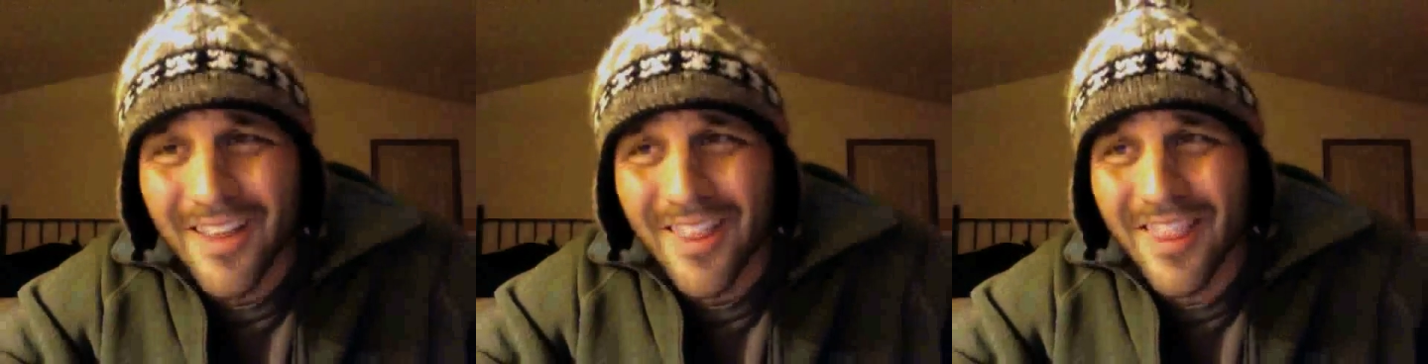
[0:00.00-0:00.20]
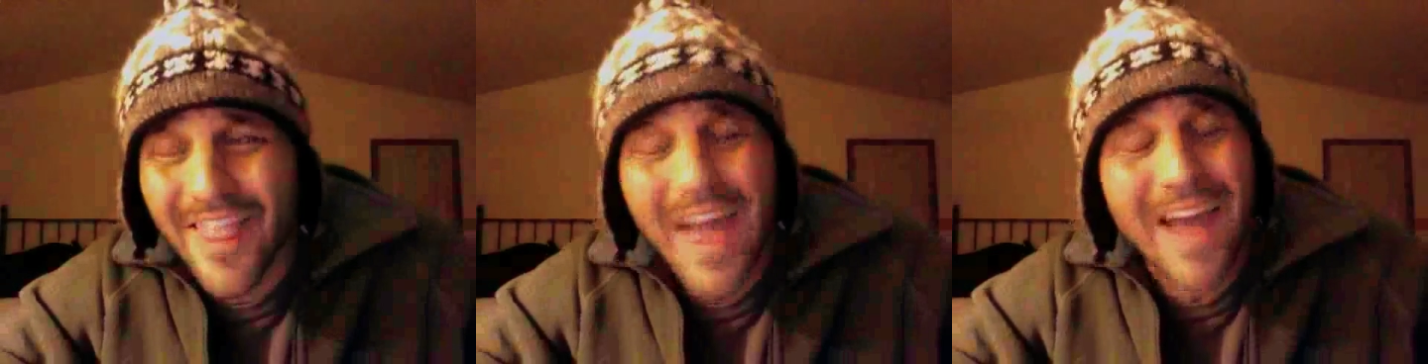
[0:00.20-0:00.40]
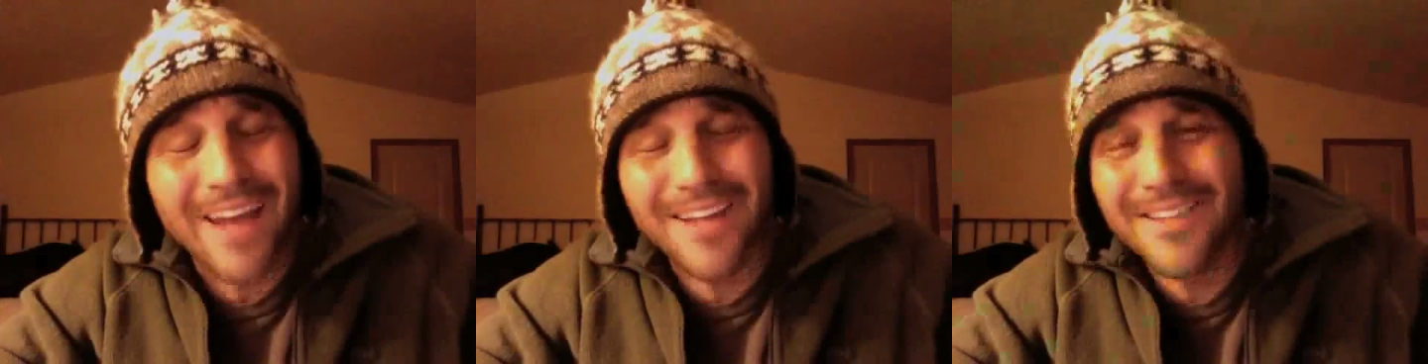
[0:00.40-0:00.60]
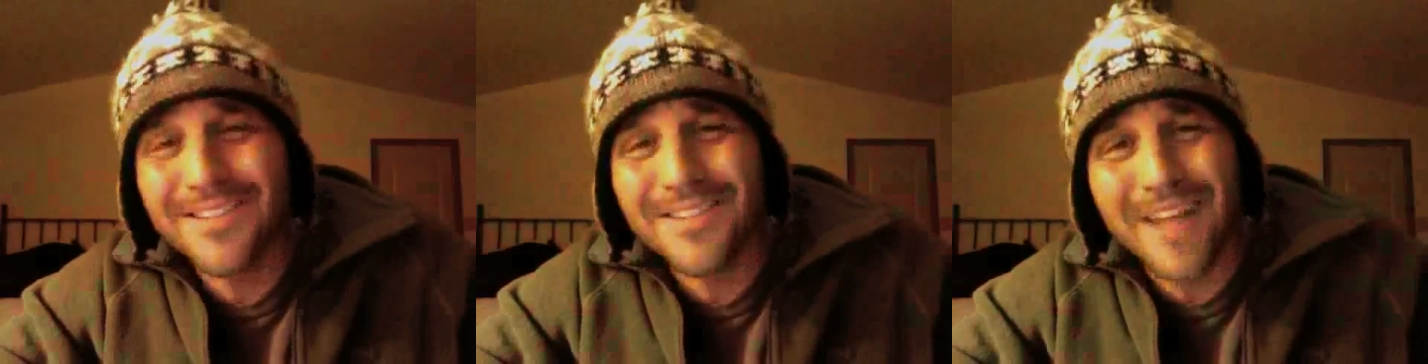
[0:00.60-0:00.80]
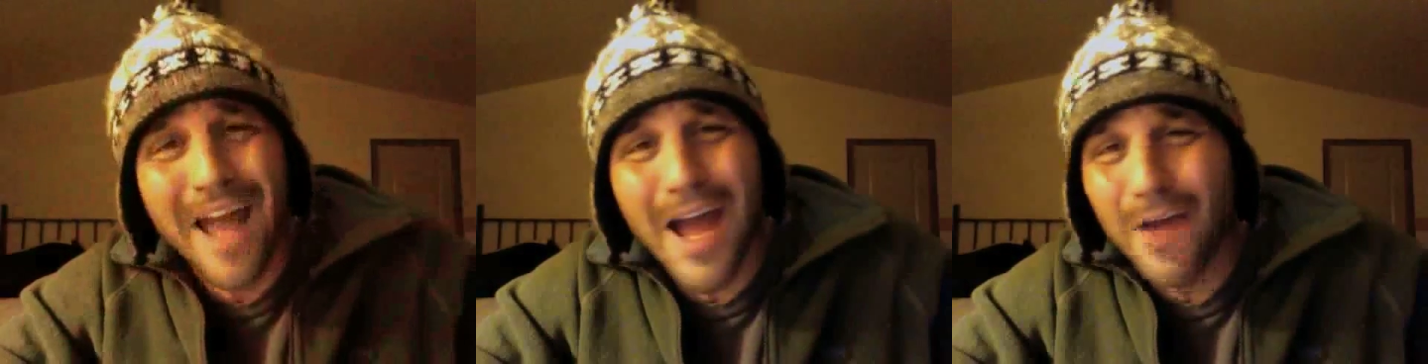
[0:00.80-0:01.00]
That
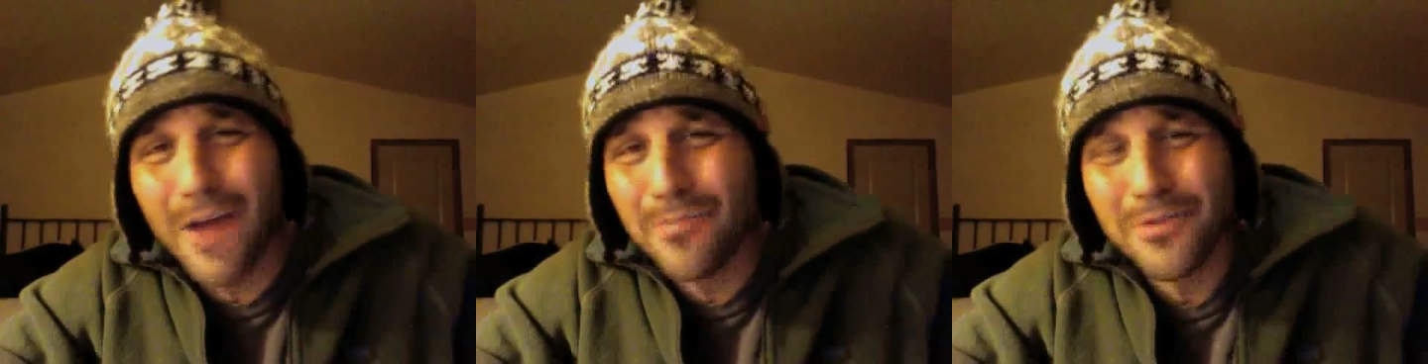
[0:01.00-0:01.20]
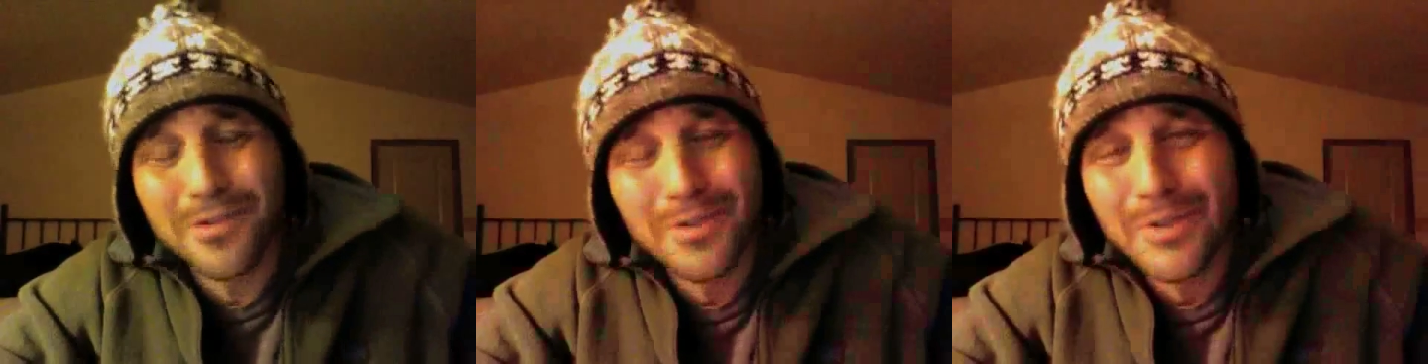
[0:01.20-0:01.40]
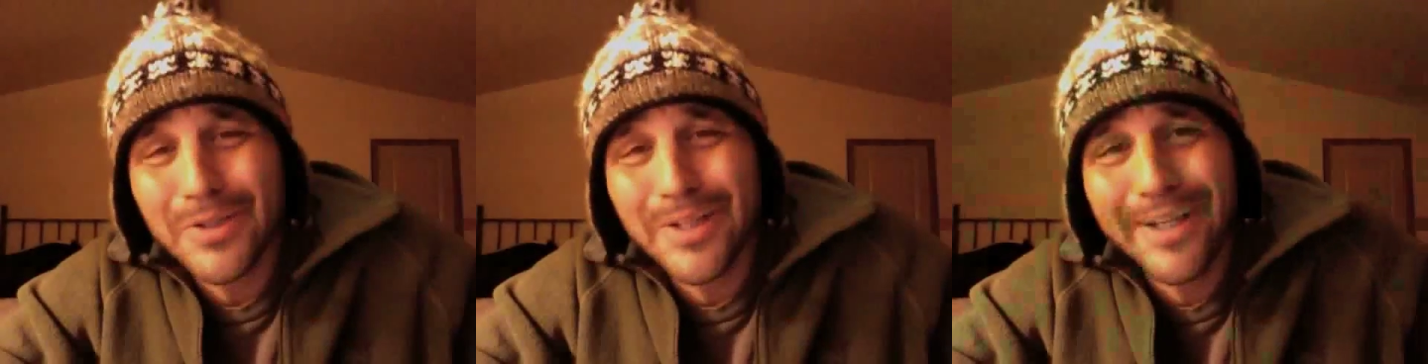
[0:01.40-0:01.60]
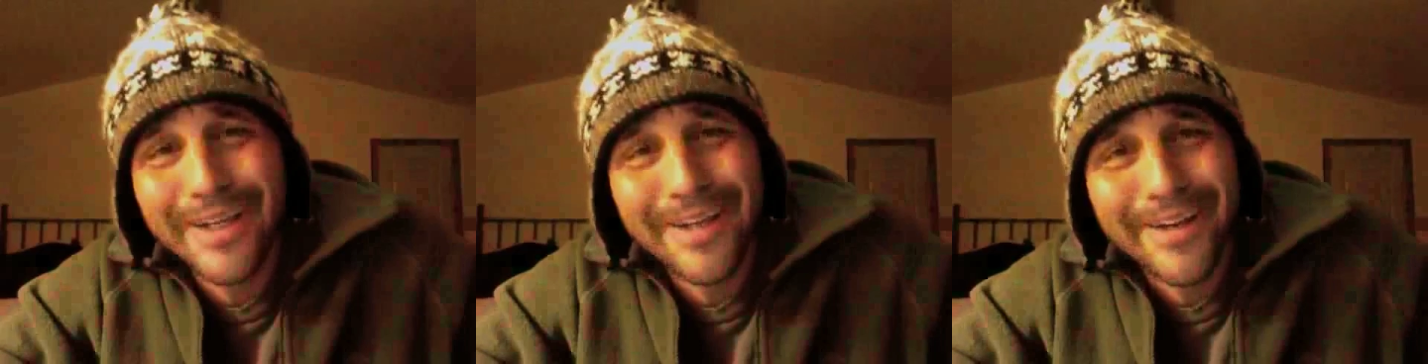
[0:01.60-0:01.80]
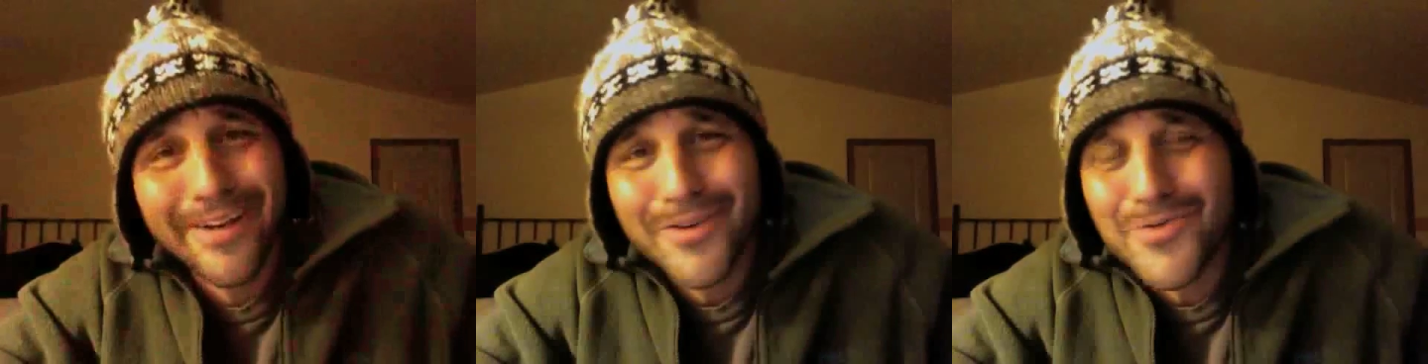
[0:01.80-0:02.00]
is
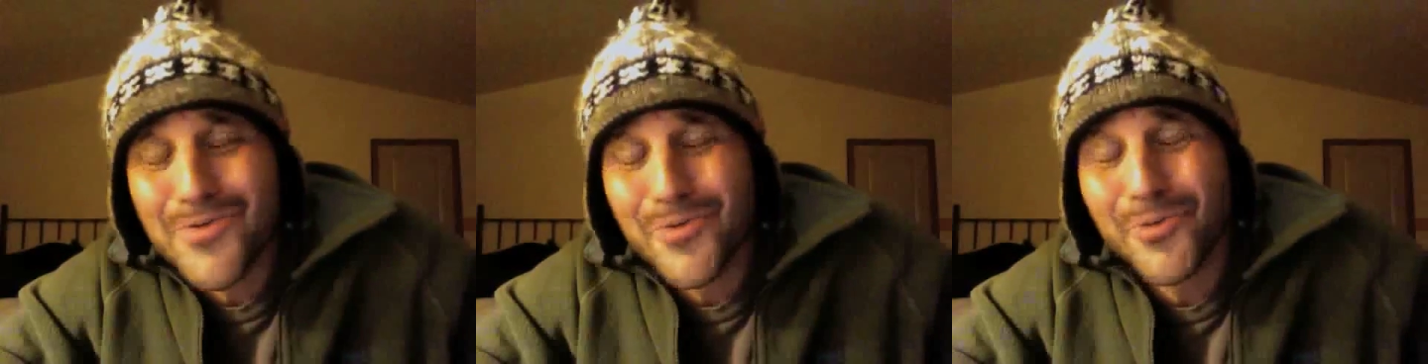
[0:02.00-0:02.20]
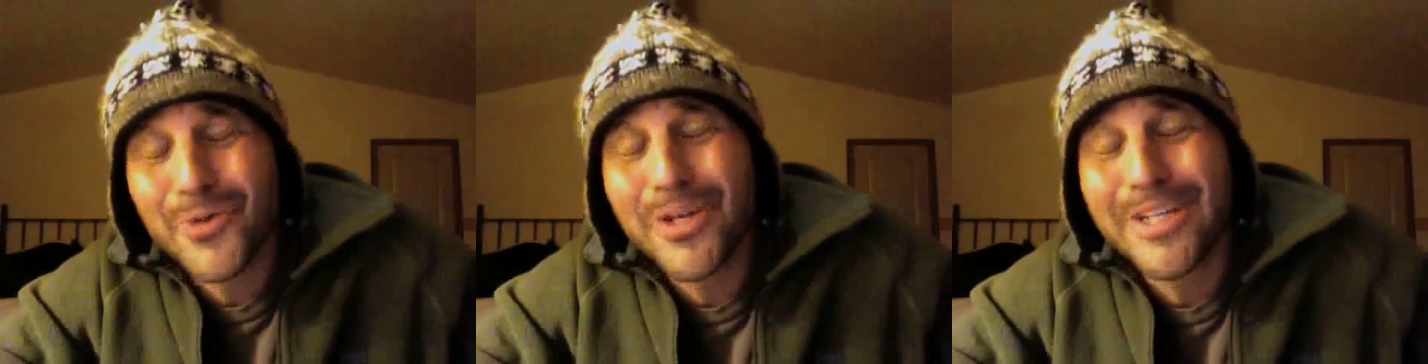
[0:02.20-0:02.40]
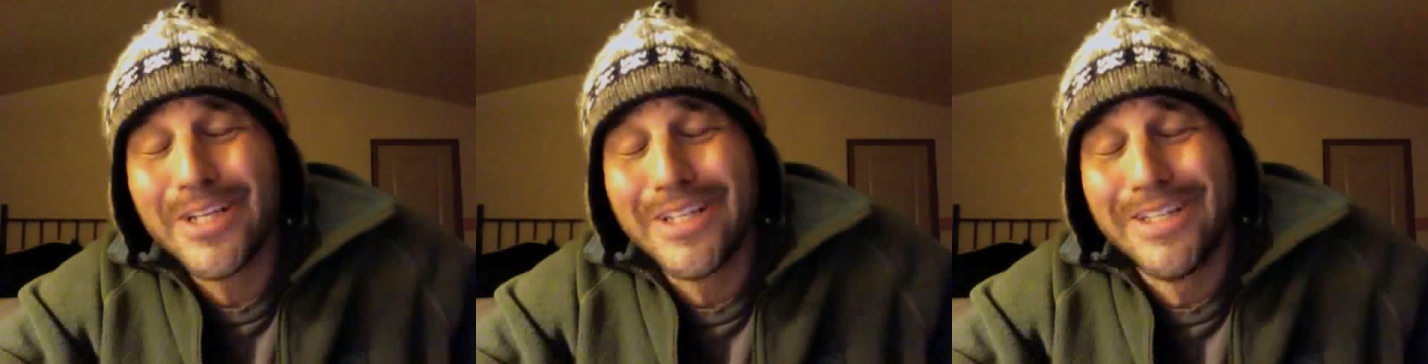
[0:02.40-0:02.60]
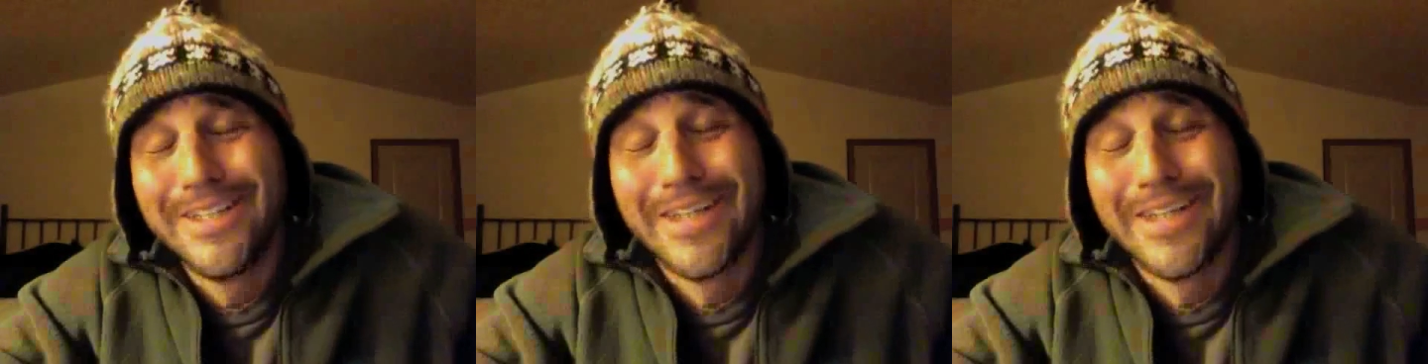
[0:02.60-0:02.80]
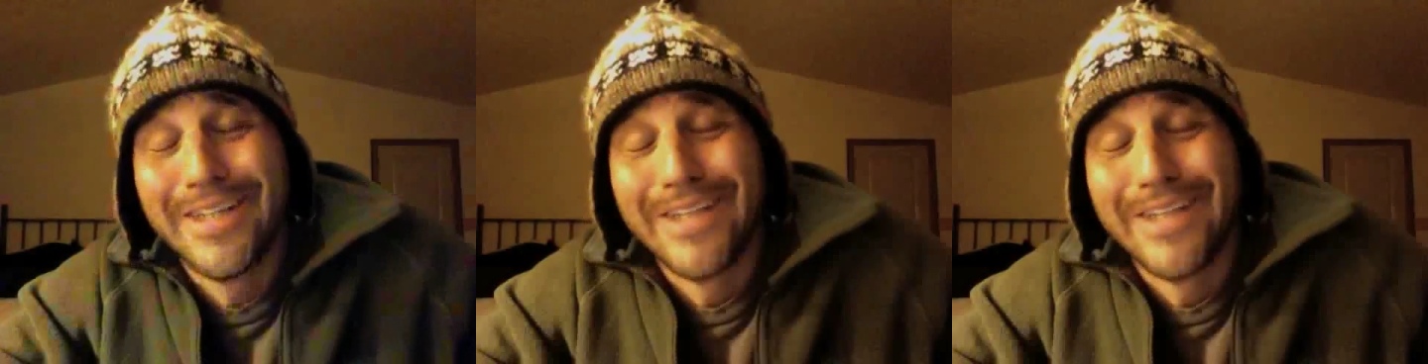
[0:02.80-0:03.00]
absolutely
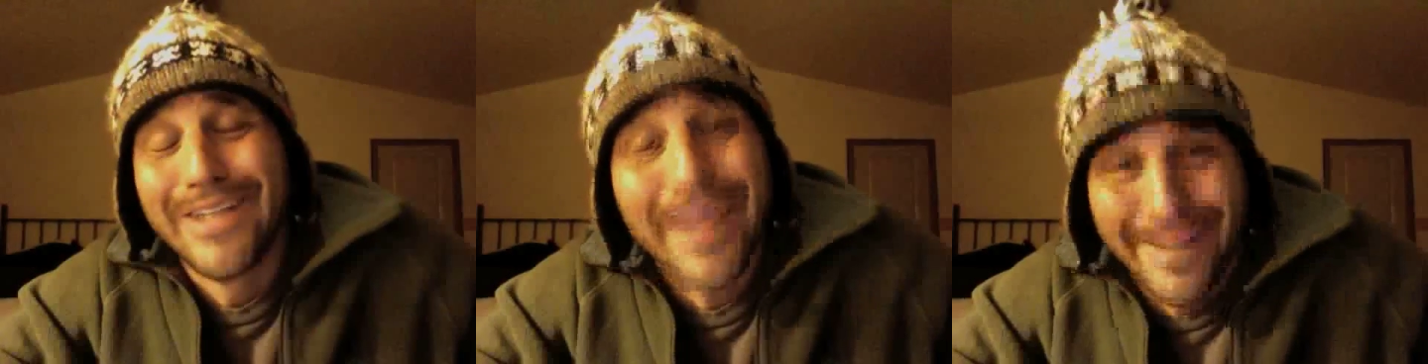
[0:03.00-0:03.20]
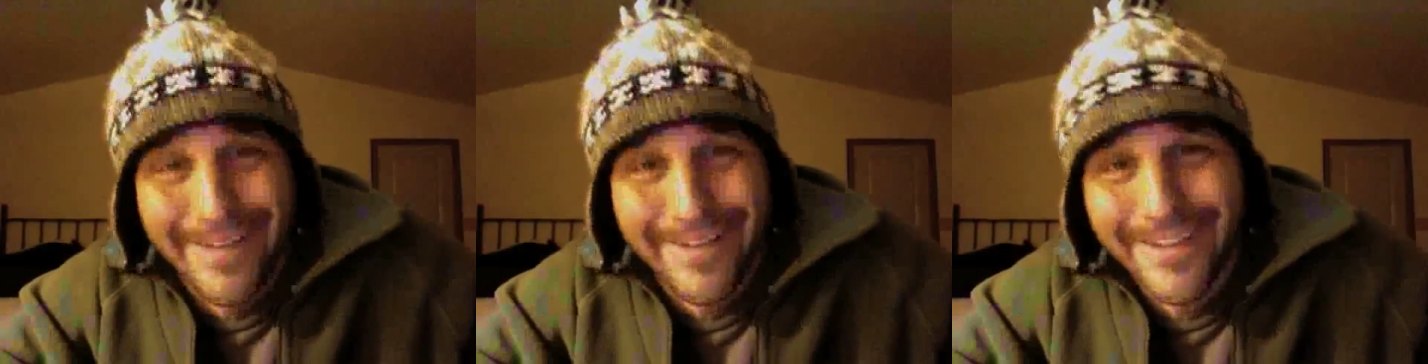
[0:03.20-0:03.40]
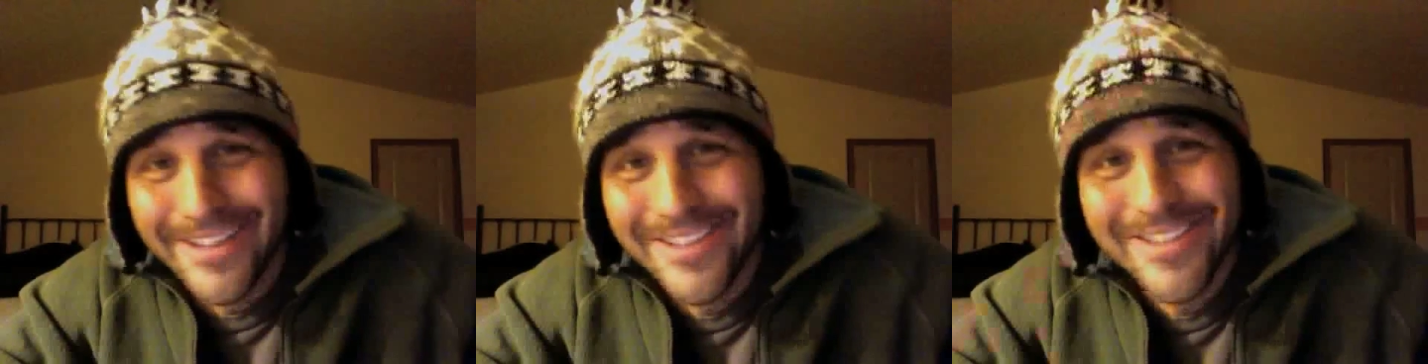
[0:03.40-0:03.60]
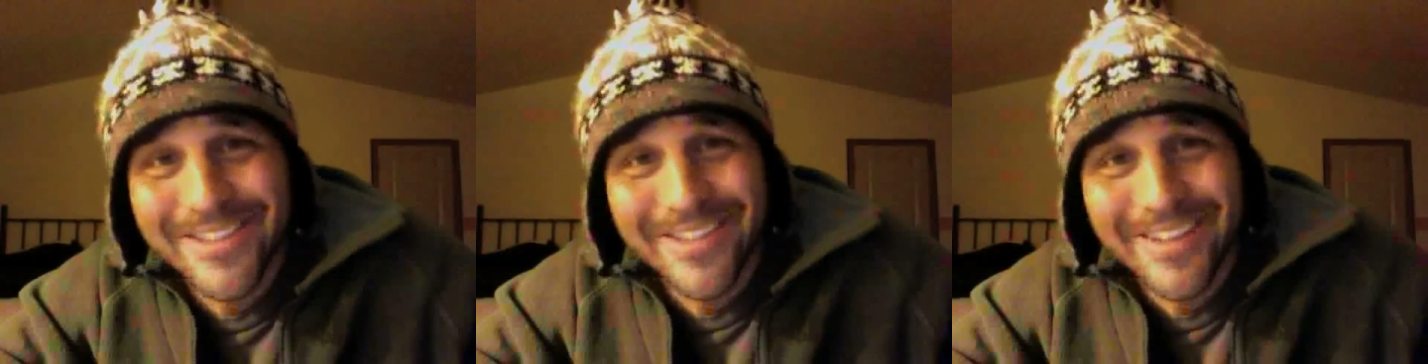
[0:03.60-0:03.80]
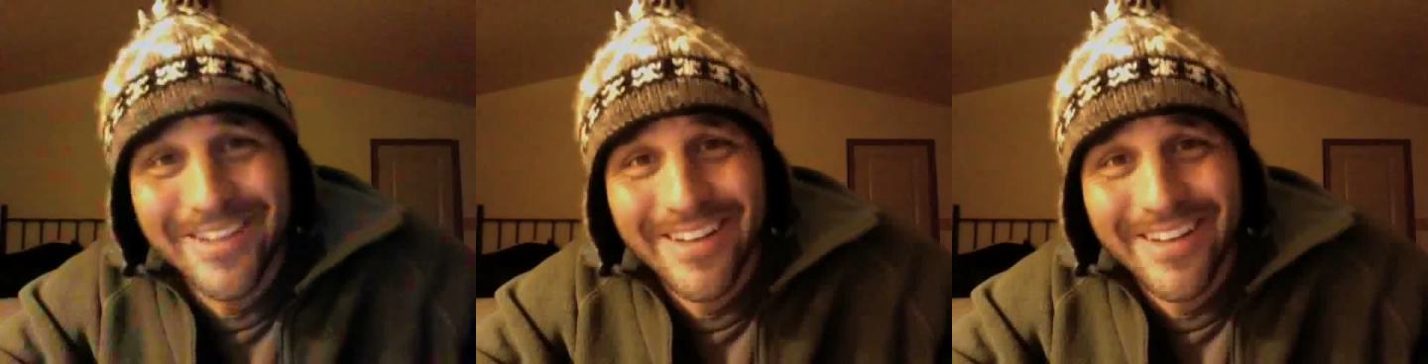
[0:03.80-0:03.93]
ridiculous.